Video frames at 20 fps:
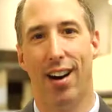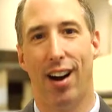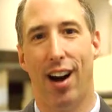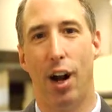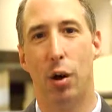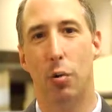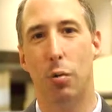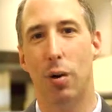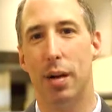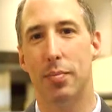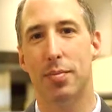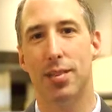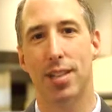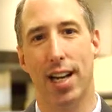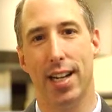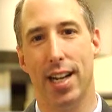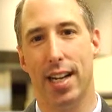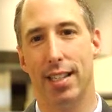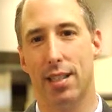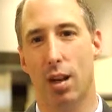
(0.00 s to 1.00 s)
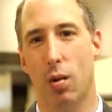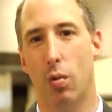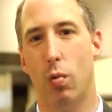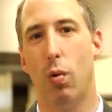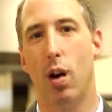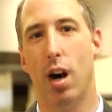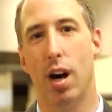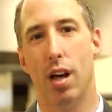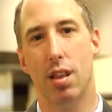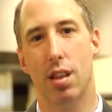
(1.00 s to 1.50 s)
Our website has a
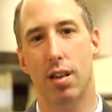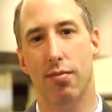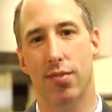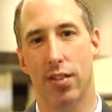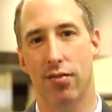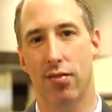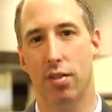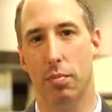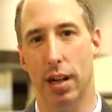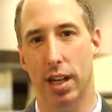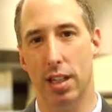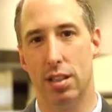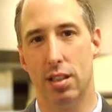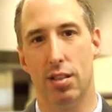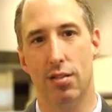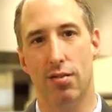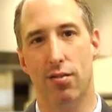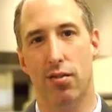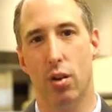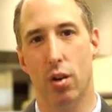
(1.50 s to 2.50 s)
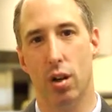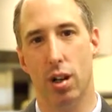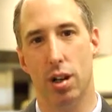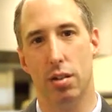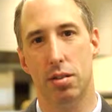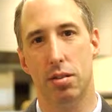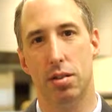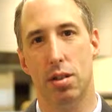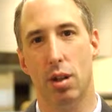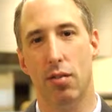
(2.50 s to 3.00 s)
wealth of information for
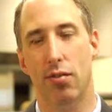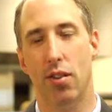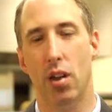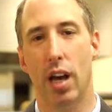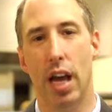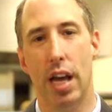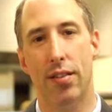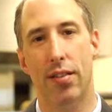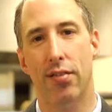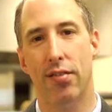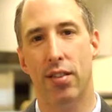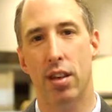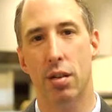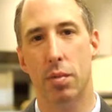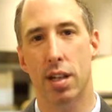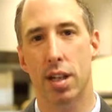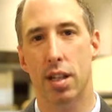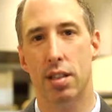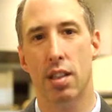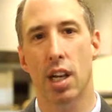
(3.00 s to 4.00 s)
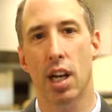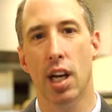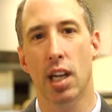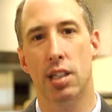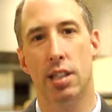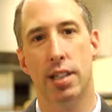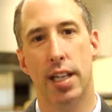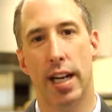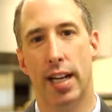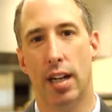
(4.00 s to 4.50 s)
you, so if you have a few minutes,
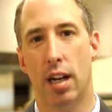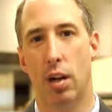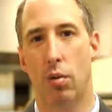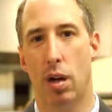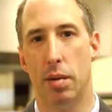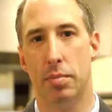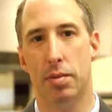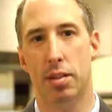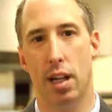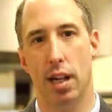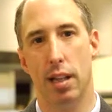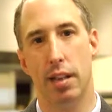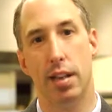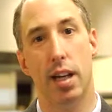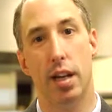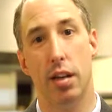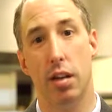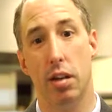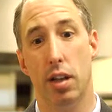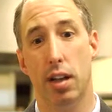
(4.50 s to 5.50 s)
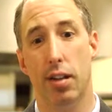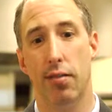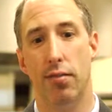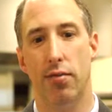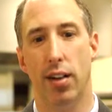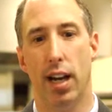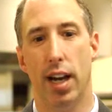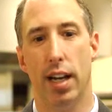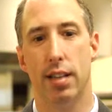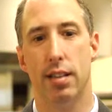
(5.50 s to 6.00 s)
check out our website. There you can
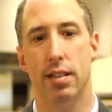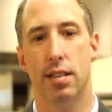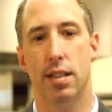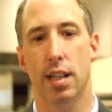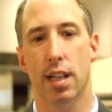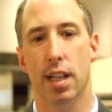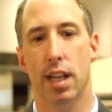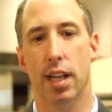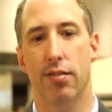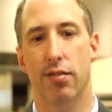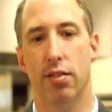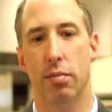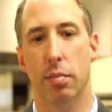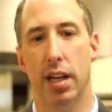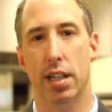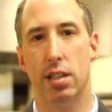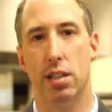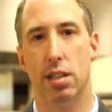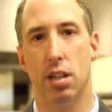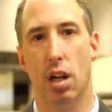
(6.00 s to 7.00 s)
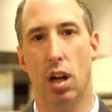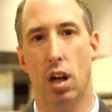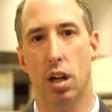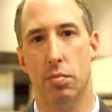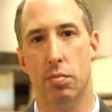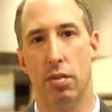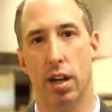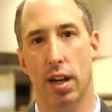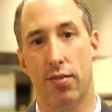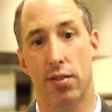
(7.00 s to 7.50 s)
find information
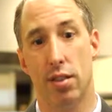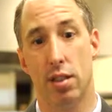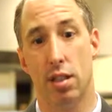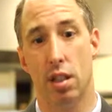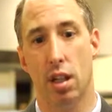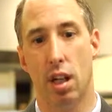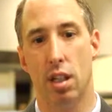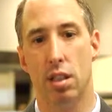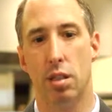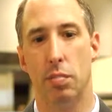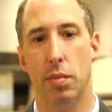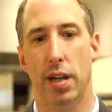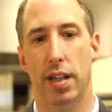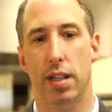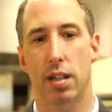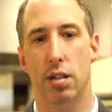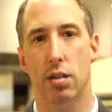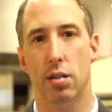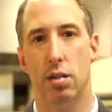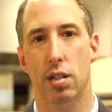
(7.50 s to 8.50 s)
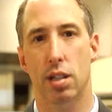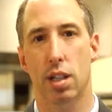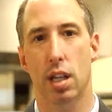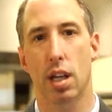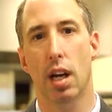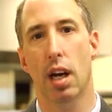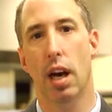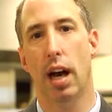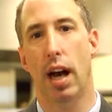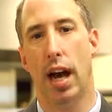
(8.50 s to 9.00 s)
on breakfast and lunch menus,
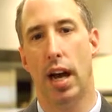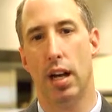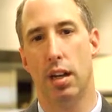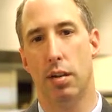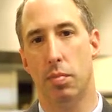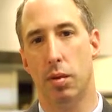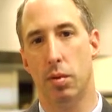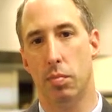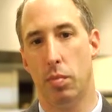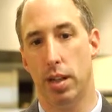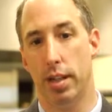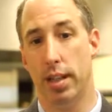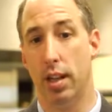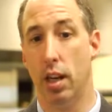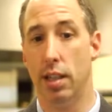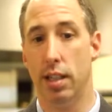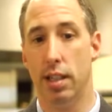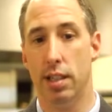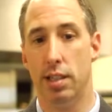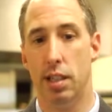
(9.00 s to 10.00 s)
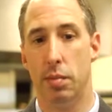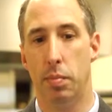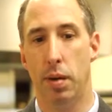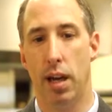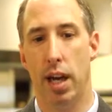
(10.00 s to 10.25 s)
how to put money on Easy